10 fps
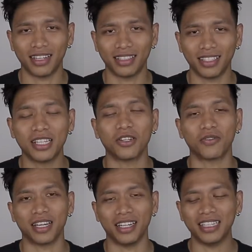taste of
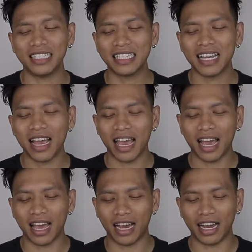sardine.
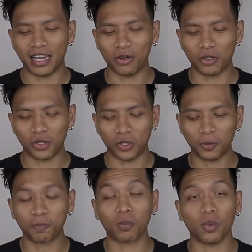And
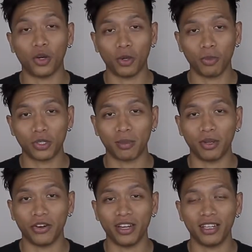also we're gonna put some
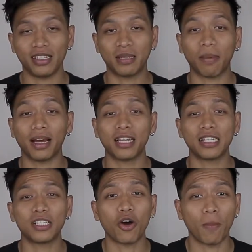ingredients, but it's
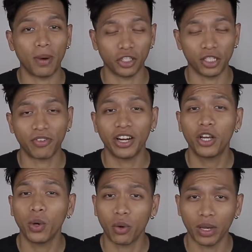not much. It's a very
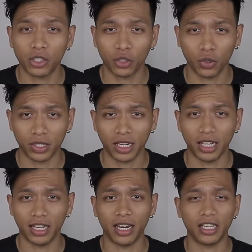quick way to cook
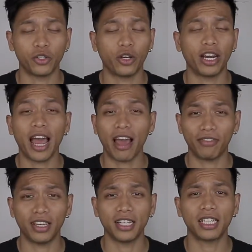sardine, guys. You can
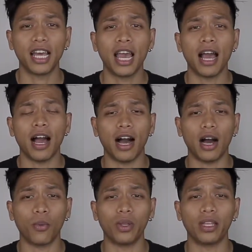have this
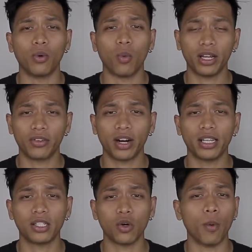with a white
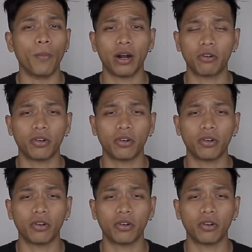rice or brown